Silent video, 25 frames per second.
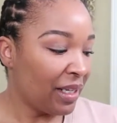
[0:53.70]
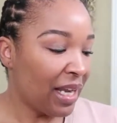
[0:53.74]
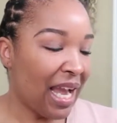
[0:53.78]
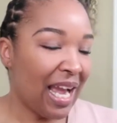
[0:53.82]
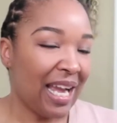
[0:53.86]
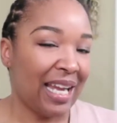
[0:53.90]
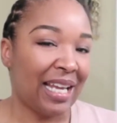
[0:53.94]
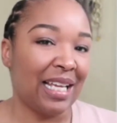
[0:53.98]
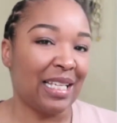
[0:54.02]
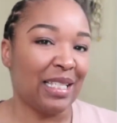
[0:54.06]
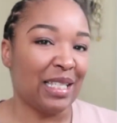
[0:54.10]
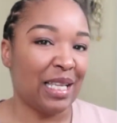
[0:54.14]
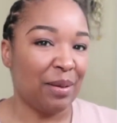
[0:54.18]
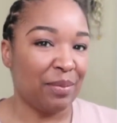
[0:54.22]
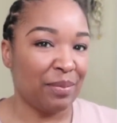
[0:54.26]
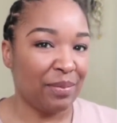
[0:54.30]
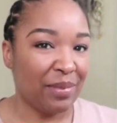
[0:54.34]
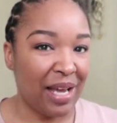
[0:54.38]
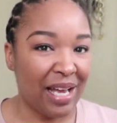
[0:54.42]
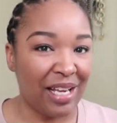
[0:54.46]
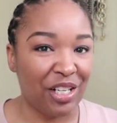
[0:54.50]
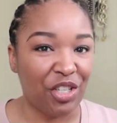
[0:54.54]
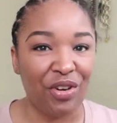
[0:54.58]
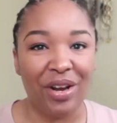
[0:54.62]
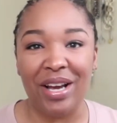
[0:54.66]
I guess
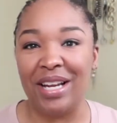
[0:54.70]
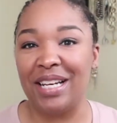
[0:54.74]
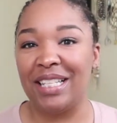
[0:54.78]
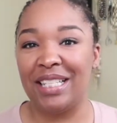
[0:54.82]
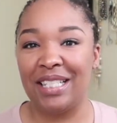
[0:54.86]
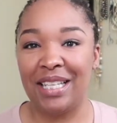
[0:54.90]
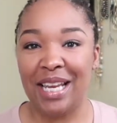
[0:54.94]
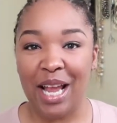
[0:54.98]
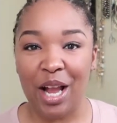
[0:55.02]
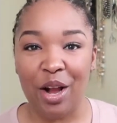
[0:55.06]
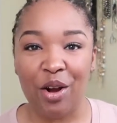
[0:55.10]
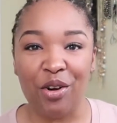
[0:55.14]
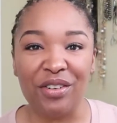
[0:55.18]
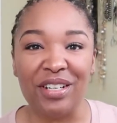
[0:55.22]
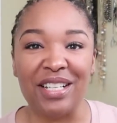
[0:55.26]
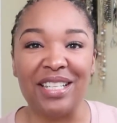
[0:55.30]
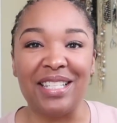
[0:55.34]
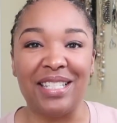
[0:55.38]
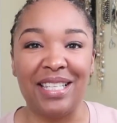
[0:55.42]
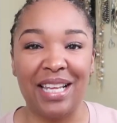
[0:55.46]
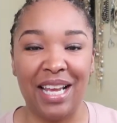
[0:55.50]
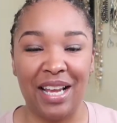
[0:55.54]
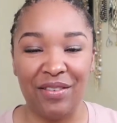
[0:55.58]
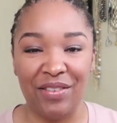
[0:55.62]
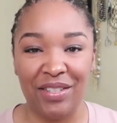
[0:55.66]
I try to stay on the
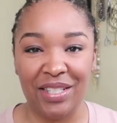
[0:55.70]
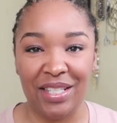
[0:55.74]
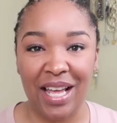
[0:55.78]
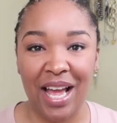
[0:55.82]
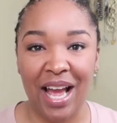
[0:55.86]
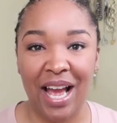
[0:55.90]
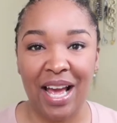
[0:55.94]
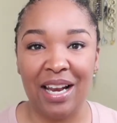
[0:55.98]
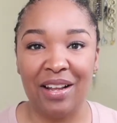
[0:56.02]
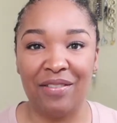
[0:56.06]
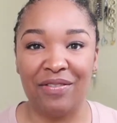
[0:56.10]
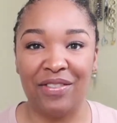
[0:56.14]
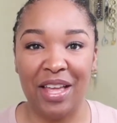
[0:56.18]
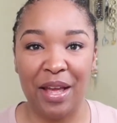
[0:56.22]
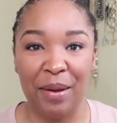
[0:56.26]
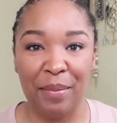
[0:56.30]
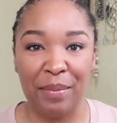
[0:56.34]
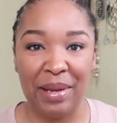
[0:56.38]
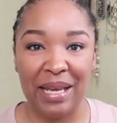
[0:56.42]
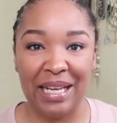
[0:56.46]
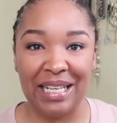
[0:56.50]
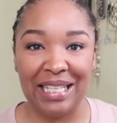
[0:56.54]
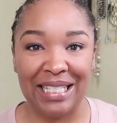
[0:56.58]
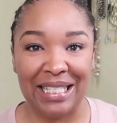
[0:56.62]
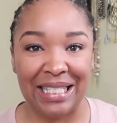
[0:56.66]
safe side, if that
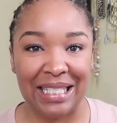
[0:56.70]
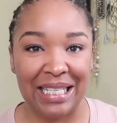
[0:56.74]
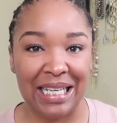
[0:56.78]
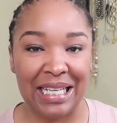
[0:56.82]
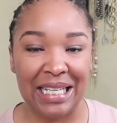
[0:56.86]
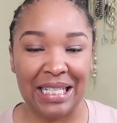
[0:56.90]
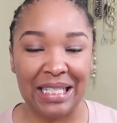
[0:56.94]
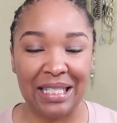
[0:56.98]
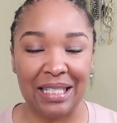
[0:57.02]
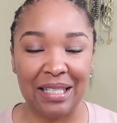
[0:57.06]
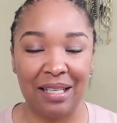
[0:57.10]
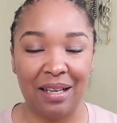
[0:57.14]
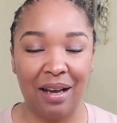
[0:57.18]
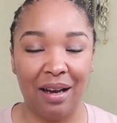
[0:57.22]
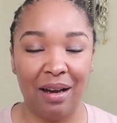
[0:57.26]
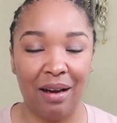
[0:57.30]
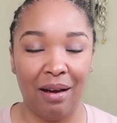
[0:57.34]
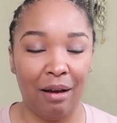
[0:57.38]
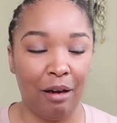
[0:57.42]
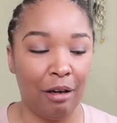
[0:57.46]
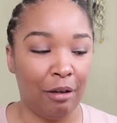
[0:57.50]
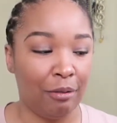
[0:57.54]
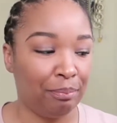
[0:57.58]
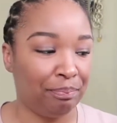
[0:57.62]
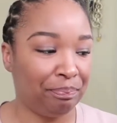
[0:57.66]
makes sense.
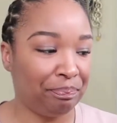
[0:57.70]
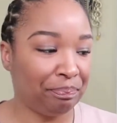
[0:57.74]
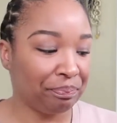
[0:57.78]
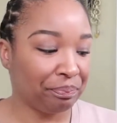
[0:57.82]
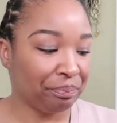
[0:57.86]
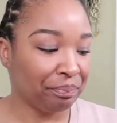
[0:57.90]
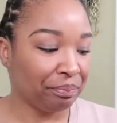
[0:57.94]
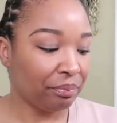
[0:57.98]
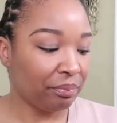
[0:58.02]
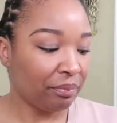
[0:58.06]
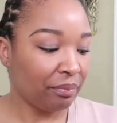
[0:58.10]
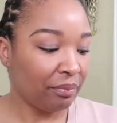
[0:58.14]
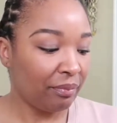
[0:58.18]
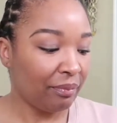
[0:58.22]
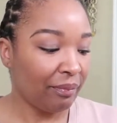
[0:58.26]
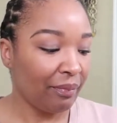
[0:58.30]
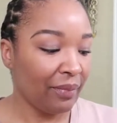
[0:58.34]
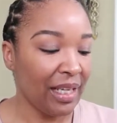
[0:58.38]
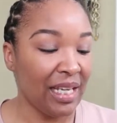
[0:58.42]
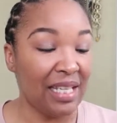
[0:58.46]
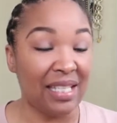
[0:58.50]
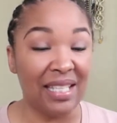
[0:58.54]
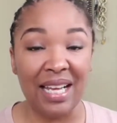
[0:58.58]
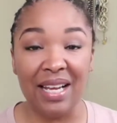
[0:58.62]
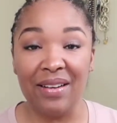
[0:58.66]

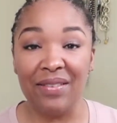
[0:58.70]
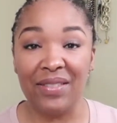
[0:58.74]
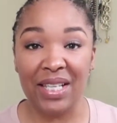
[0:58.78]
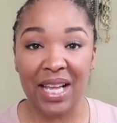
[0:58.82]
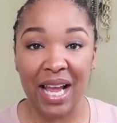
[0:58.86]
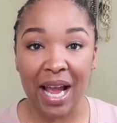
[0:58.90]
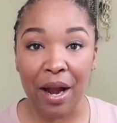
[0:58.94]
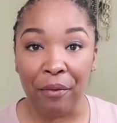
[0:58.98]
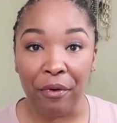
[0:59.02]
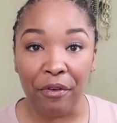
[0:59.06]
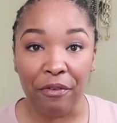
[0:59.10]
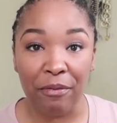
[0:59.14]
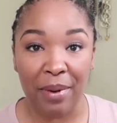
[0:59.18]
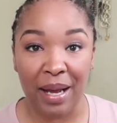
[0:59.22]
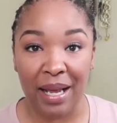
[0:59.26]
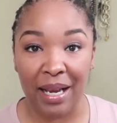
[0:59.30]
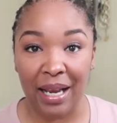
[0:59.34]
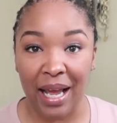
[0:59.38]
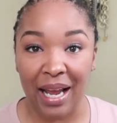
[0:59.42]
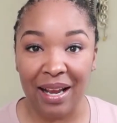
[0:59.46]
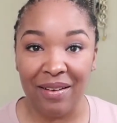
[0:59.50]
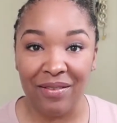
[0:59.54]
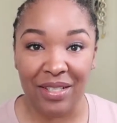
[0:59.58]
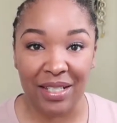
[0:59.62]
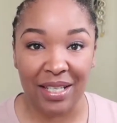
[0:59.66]
Safe side with my
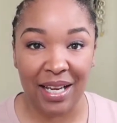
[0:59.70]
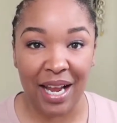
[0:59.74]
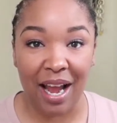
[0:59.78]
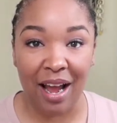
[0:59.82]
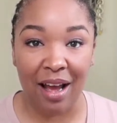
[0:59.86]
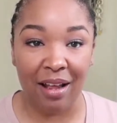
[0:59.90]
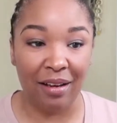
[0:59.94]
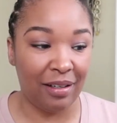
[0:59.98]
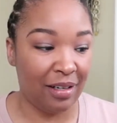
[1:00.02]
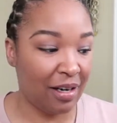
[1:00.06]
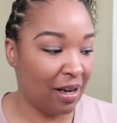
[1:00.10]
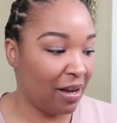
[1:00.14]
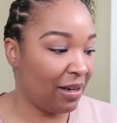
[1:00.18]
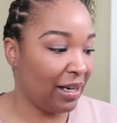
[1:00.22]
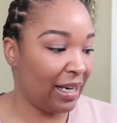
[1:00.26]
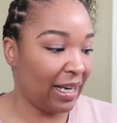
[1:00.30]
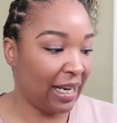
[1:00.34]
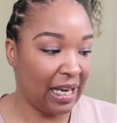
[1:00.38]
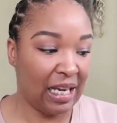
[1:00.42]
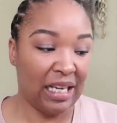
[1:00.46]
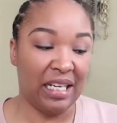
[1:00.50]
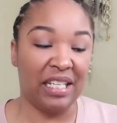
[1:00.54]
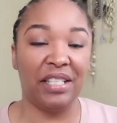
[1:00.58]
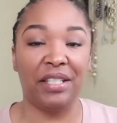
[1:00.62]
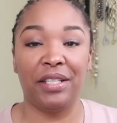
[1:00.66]
lifestyle and all that
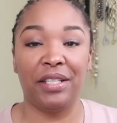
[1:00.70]
kind of